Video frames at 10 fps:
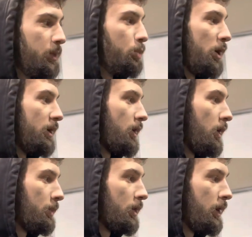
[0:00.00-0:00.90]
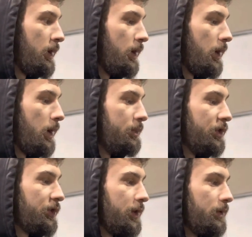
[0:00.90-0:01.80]
brake upgrade. I'm
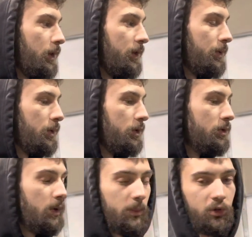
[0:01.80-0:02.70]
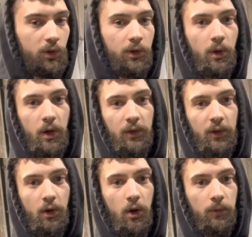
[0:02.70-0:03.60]
just going to run it through you. I'm sure you know how to
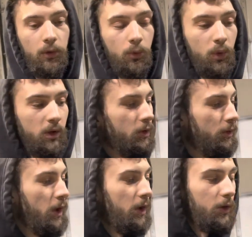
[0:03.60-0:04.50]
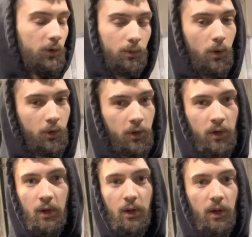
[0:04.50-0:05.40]
take off your wheel, your rotor,
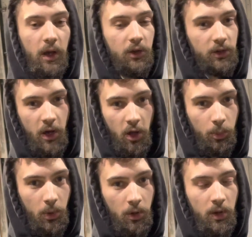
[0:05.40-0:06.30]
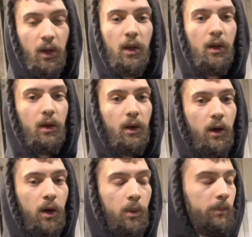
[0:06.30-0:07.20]
and your caliper.
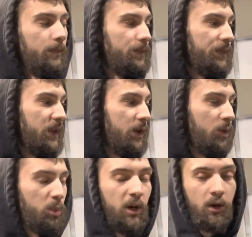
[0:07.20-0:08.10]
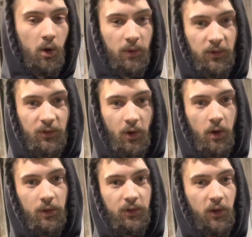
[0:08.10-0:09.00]
The brake hoses
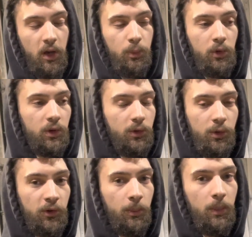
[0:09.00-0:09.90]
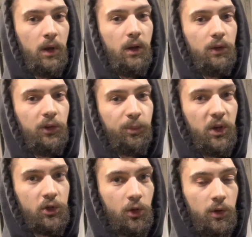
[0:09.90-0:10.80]
are the same. You can use them. Just make
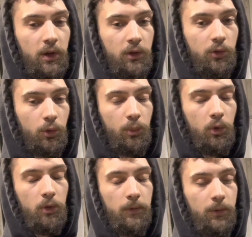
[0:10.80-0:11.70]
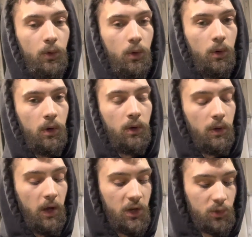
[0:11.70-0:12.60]
sure that you remove your
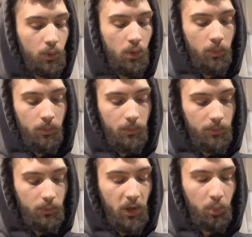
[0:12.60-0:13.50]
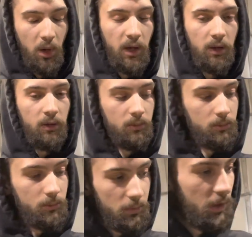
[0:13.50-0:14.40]
actual bracket.
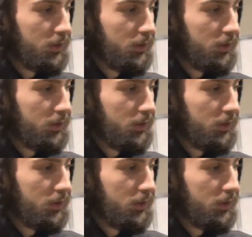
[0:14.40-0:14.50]
I could